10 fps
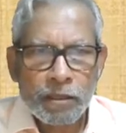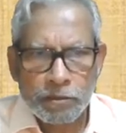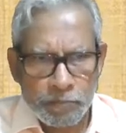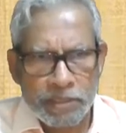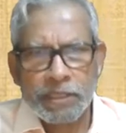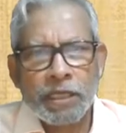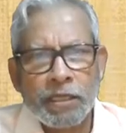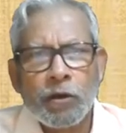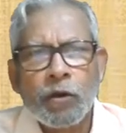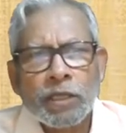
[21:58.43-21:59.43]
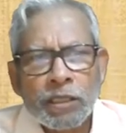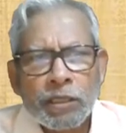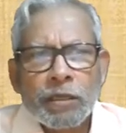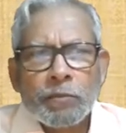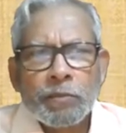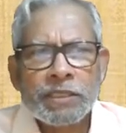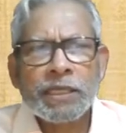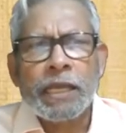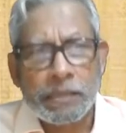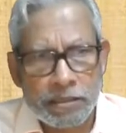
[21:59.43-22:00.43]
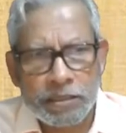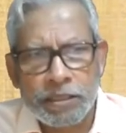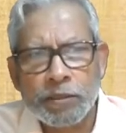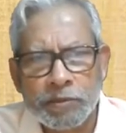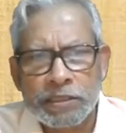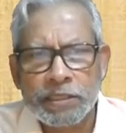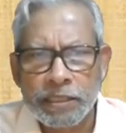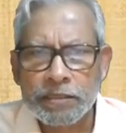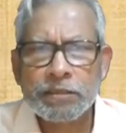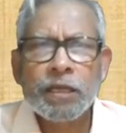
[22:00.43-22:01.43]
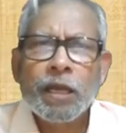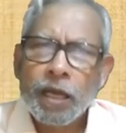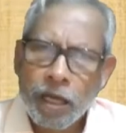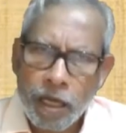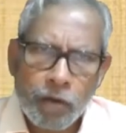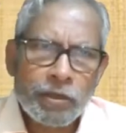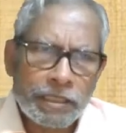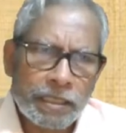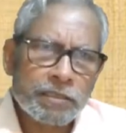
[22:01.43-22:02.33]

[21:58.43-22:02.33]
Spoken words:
This is basically all of the basic history of these things, how it